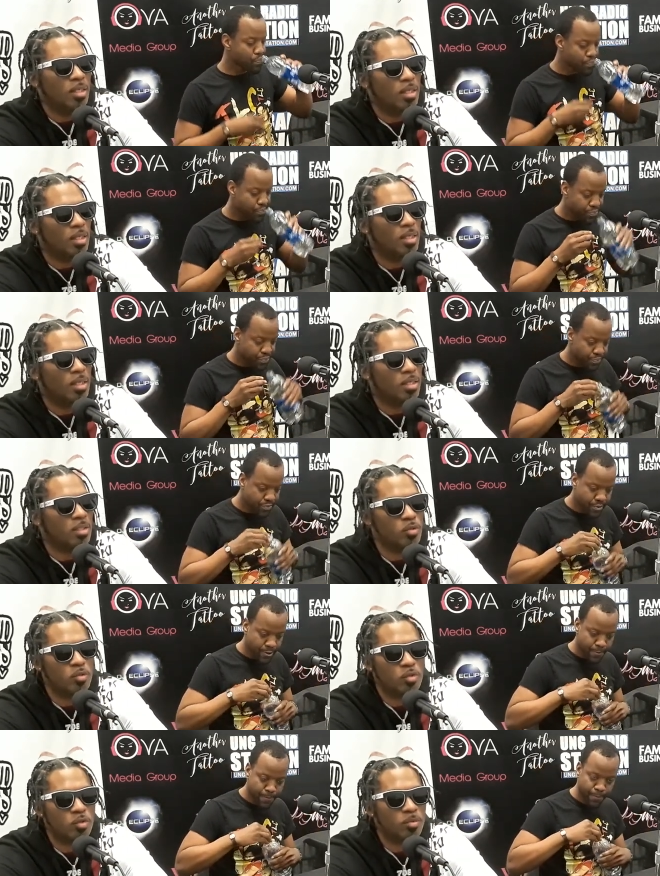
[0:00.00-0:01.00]
Speaker 1: uh,
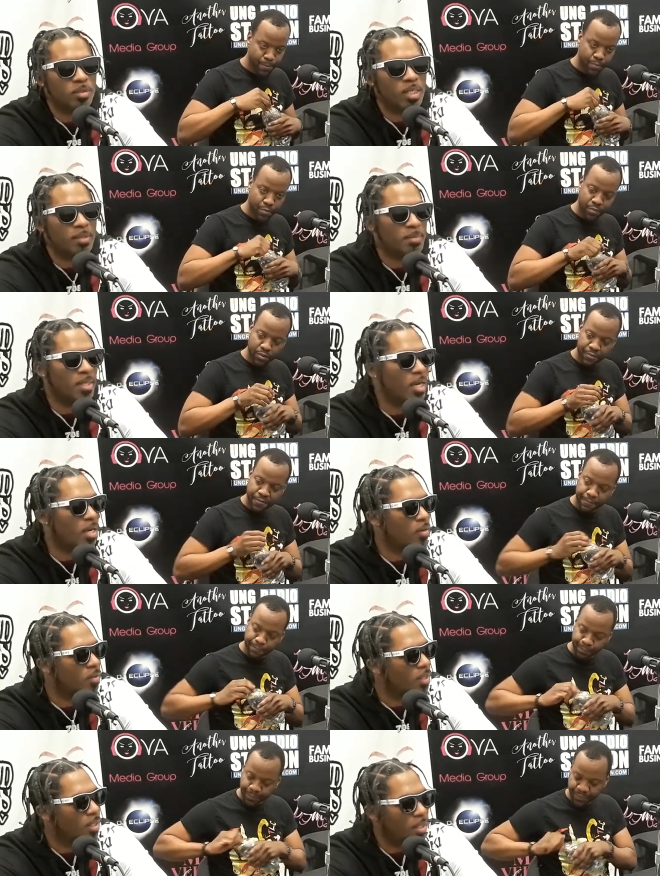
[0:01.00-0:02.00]
YouTube. Check me
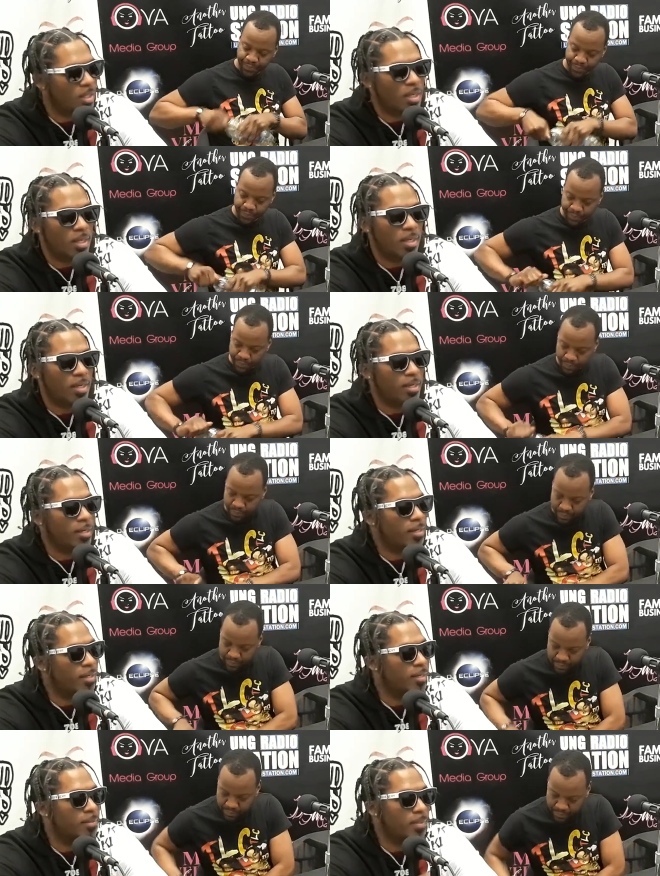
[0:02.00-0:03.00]
out.
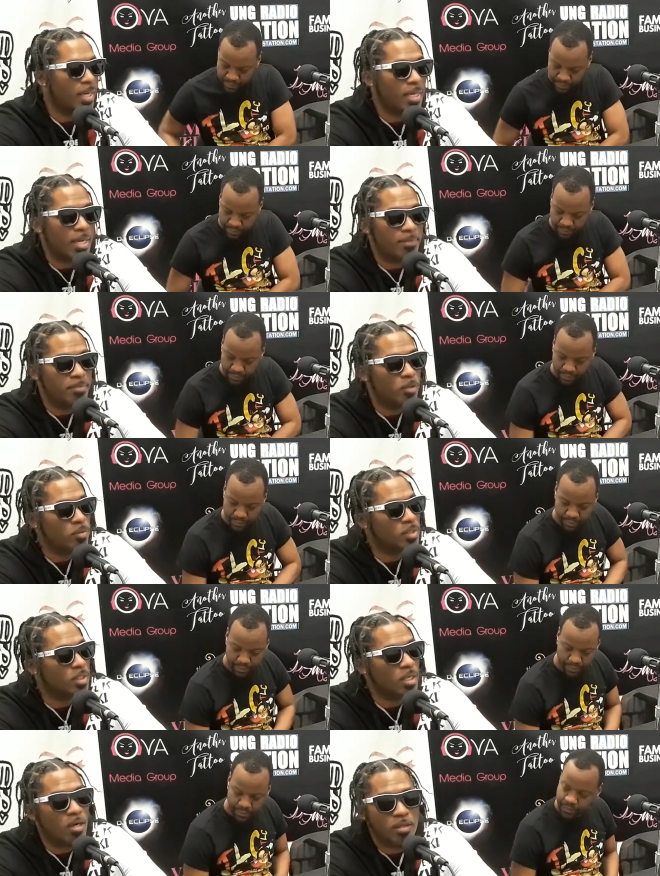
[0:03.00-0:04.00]
Um, I got
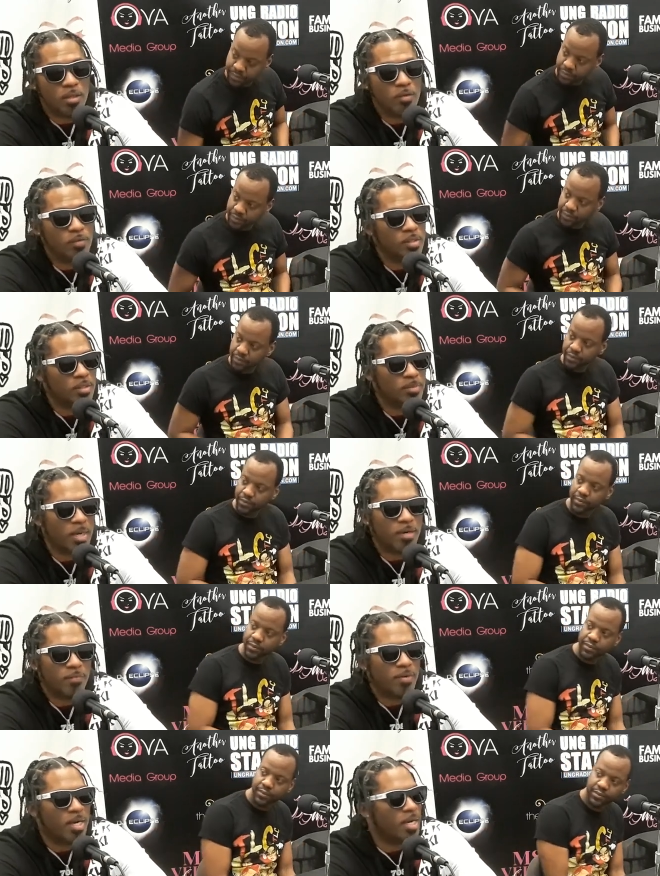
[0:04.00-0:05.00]
music all over
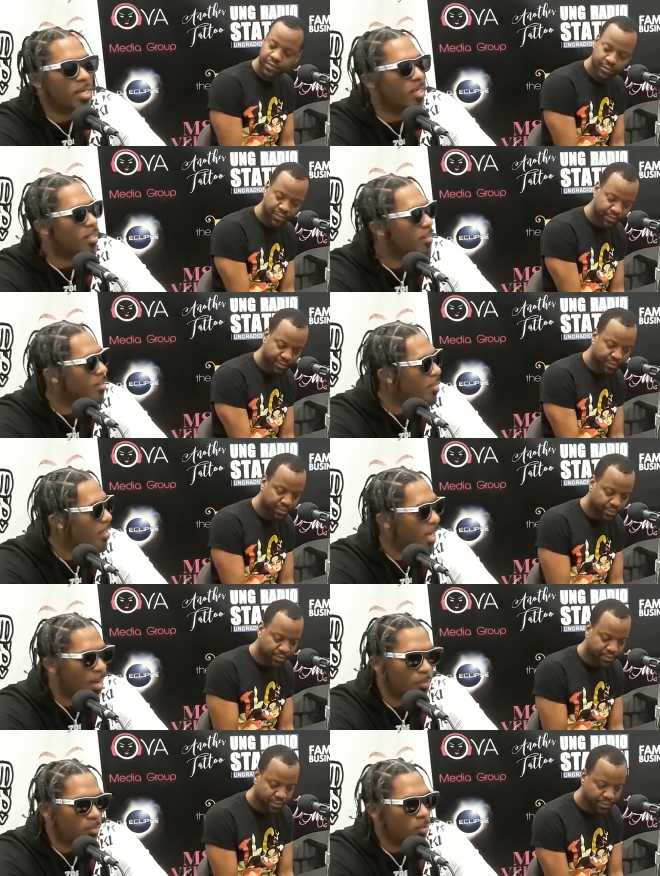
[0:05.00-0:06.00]
Spotify,
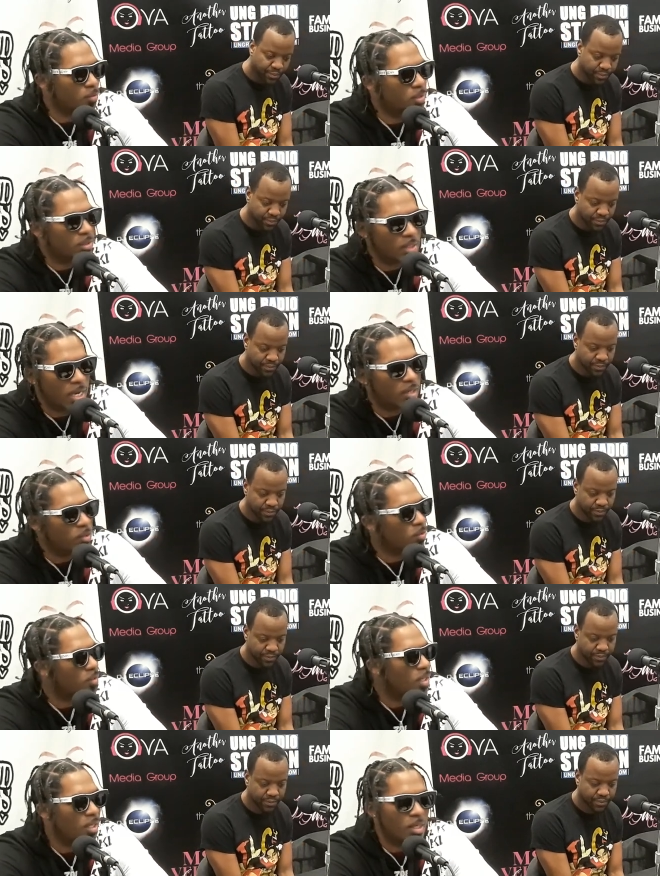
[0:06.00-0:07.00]
Apple Music,
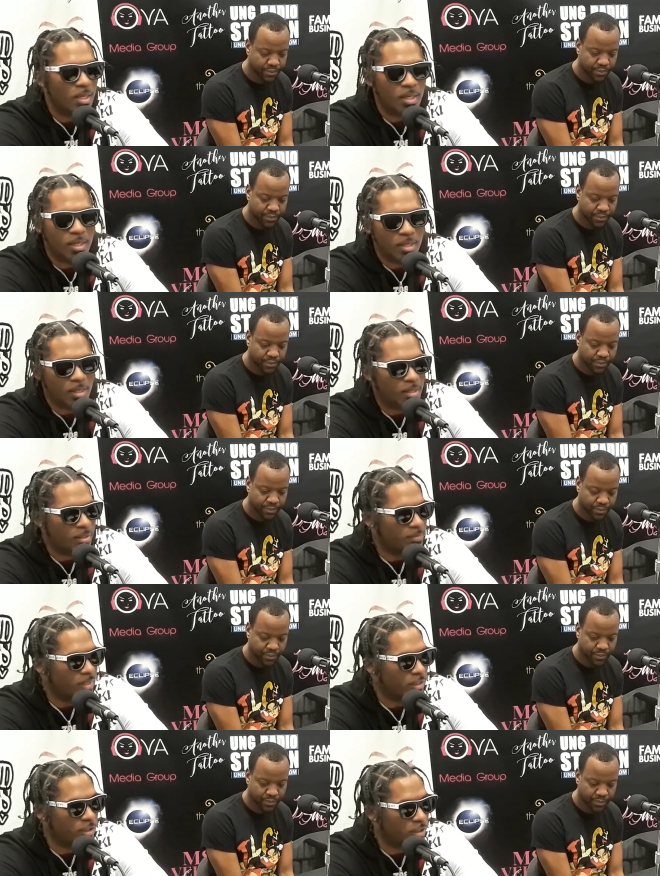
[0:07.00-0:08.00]
Tidal. Um,
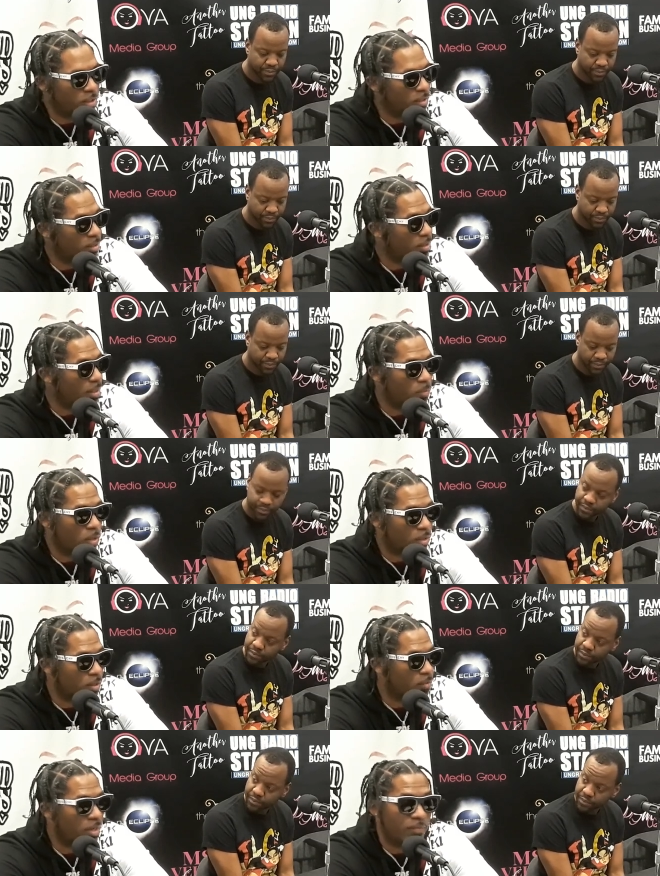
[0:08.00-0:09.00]
this year, I'm
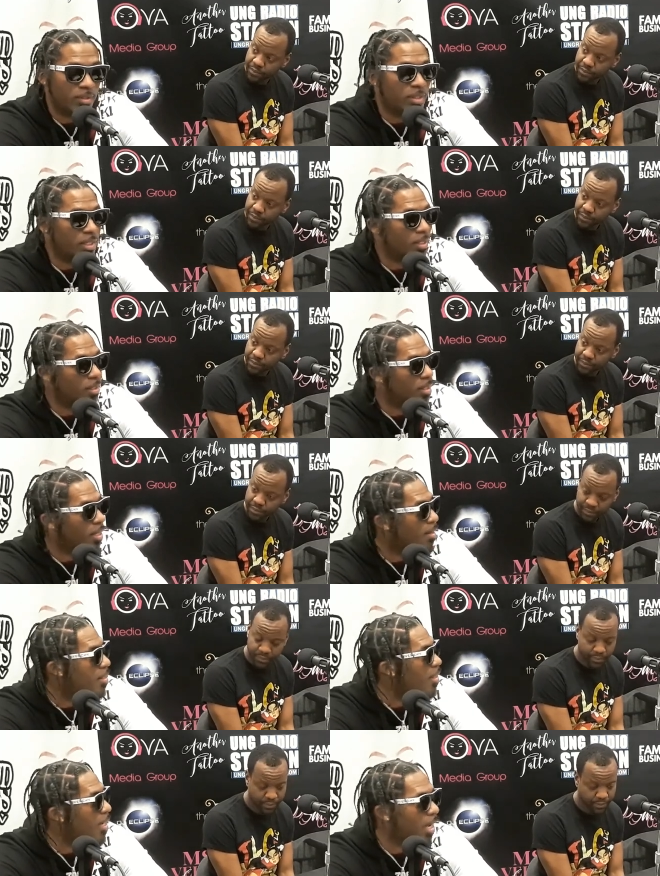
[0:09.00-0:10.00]
working on everything.
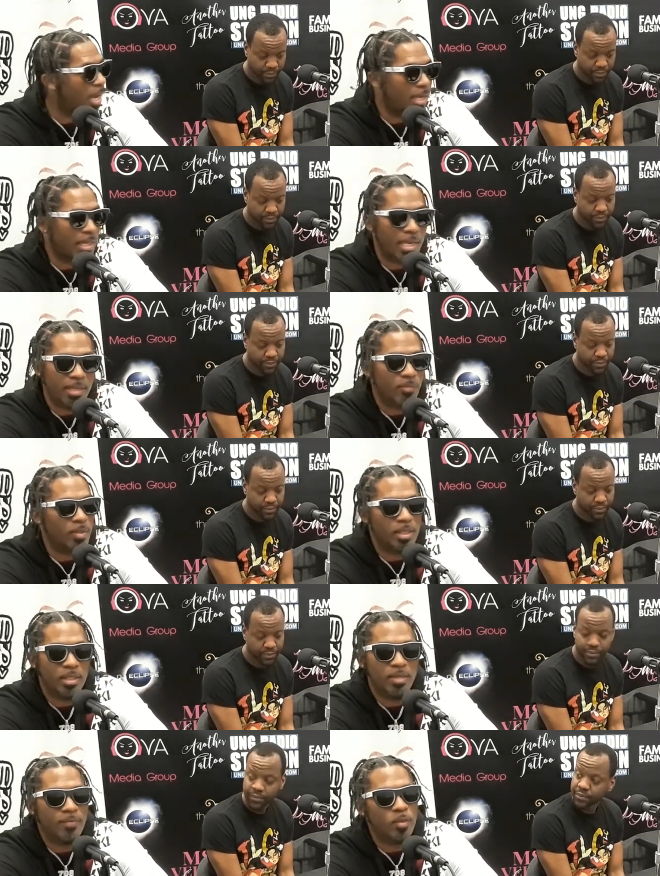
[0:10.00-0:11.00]
Uh, I can't
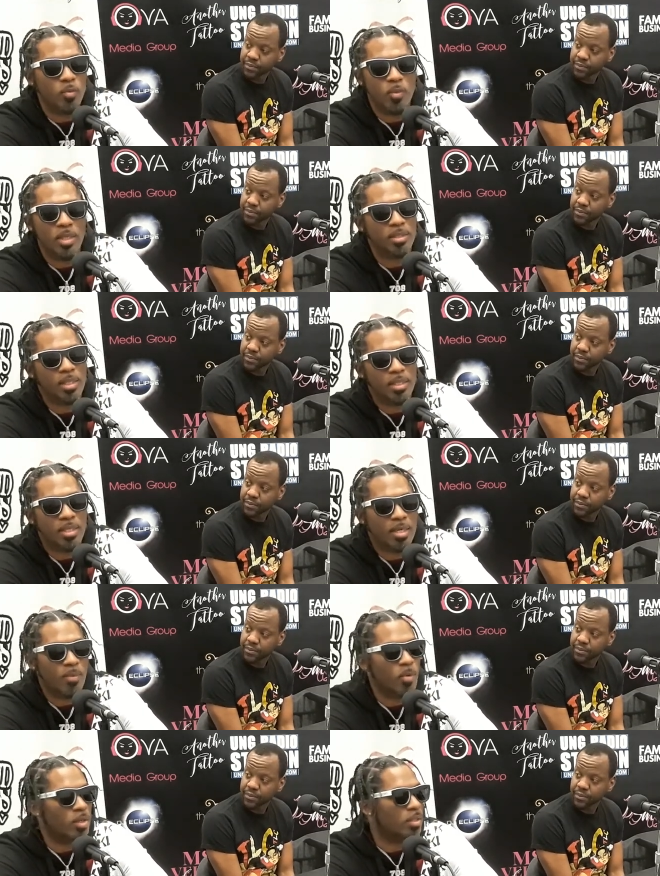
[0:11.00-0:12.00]
really give you one thing that
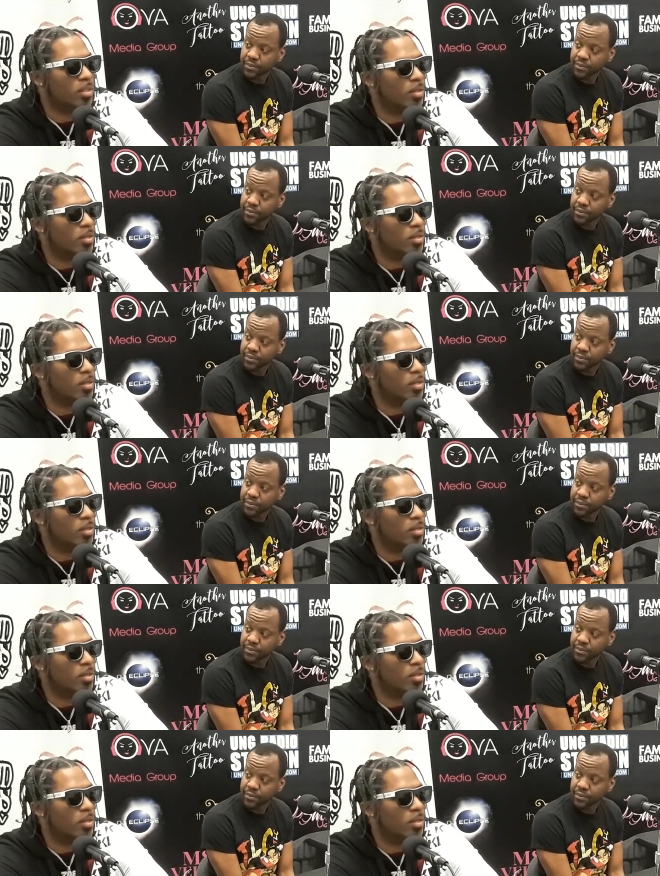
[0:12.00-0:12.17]
I'm working